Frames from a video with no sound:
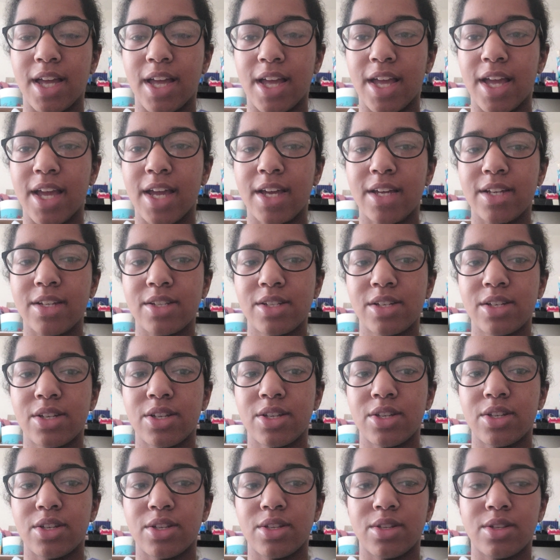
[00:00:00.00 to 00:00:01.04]
And
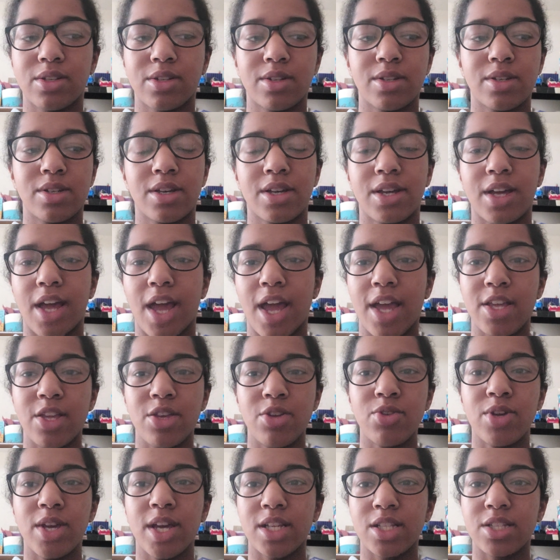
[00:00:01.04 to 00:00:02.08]

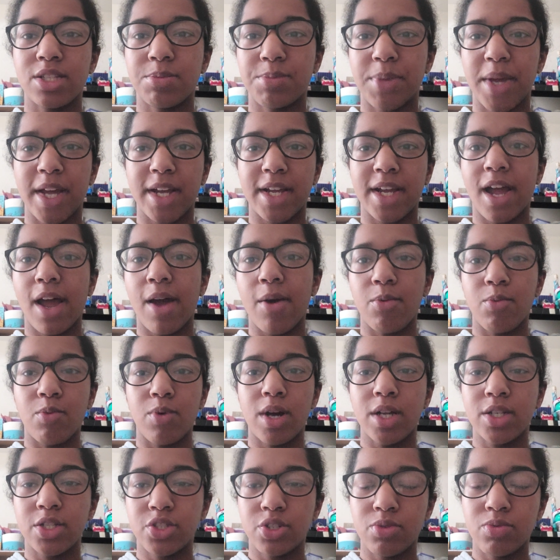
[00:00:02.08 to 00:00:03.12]
you get to pick out
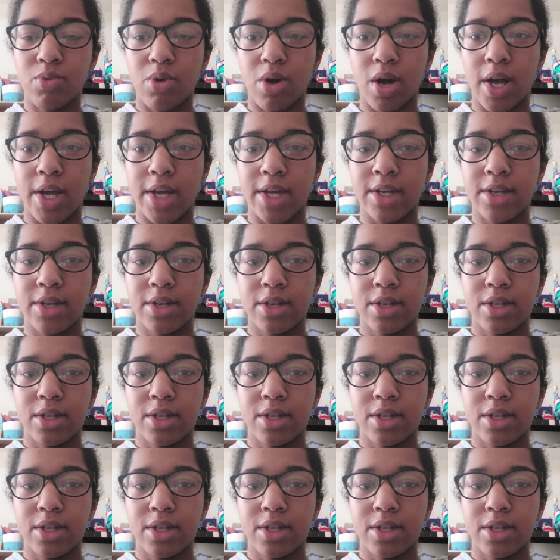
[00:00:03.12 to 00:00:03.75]
what you want